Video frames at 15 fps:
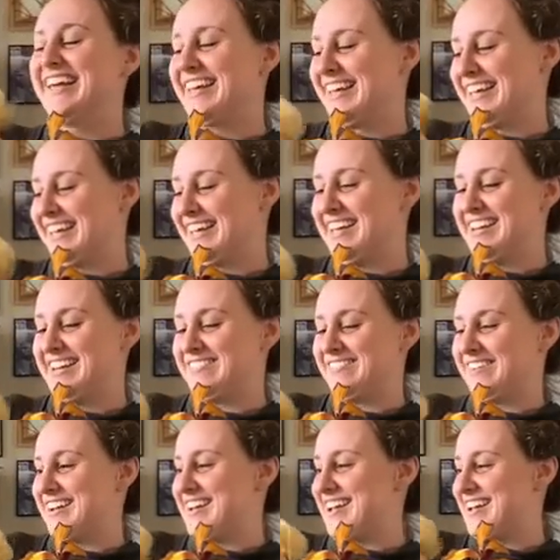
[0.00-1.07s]

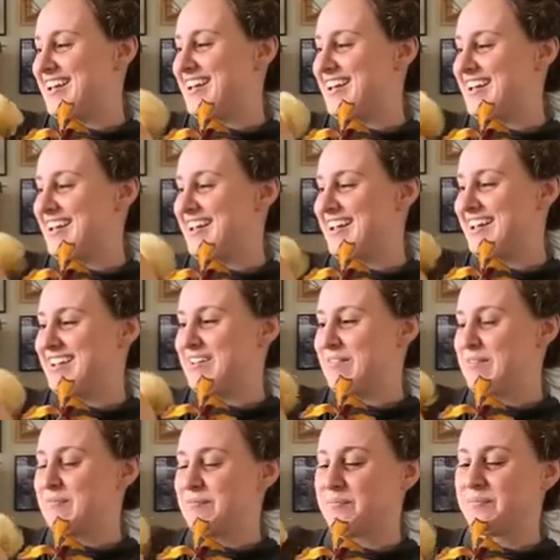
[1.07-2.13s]
Anyway.
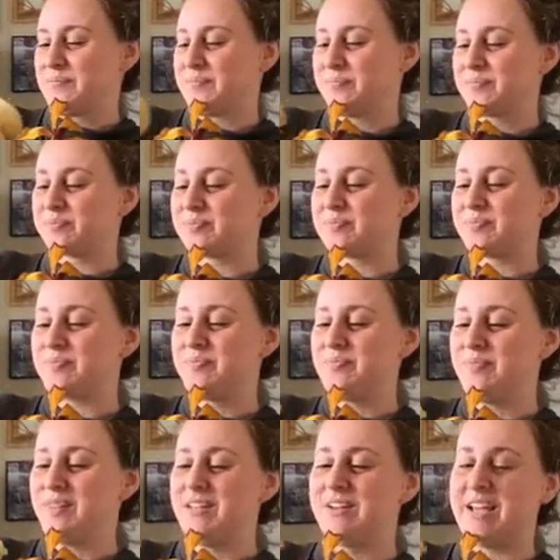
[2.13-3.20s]

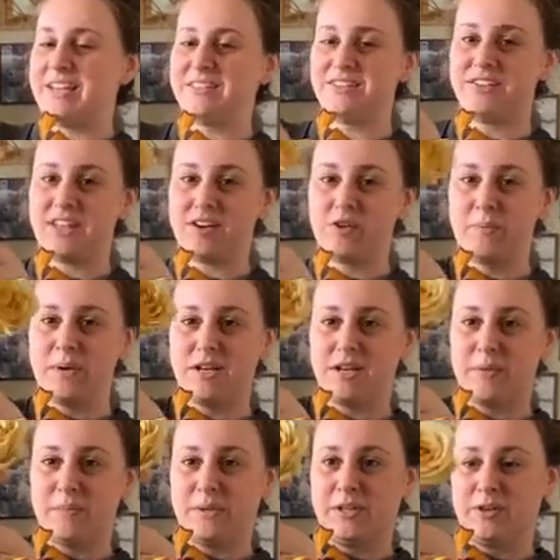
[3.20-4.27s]
Okay, so that opened it
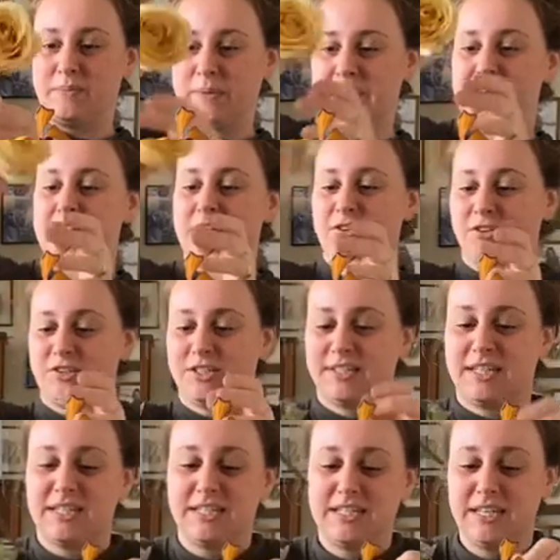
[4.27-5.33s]
up a little bit, and it'll just
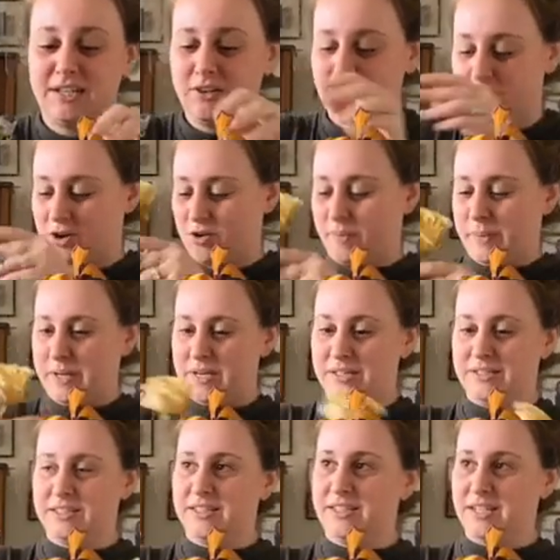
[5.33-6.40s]
continue to open
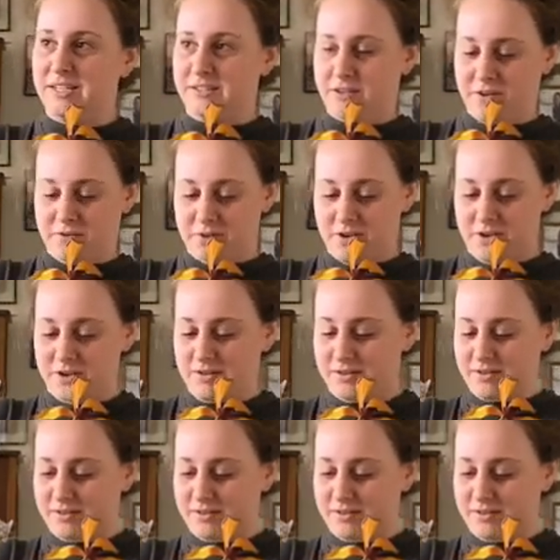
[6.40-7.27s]
as the days go on,